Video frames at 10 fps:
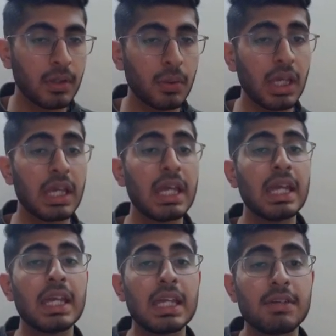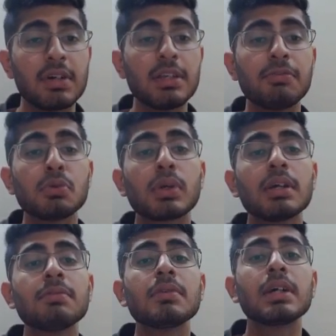Okay, even if you
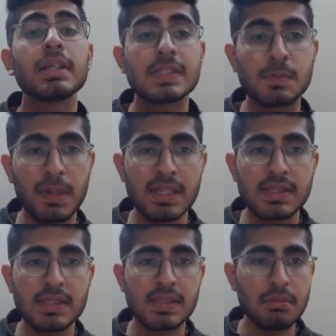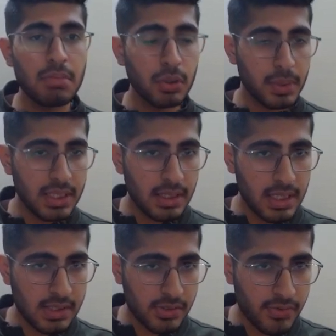give spaces in between
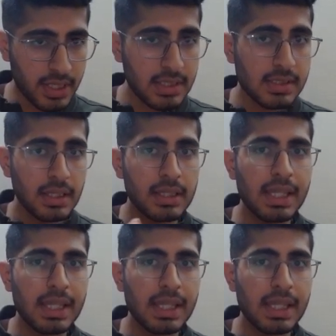these strings,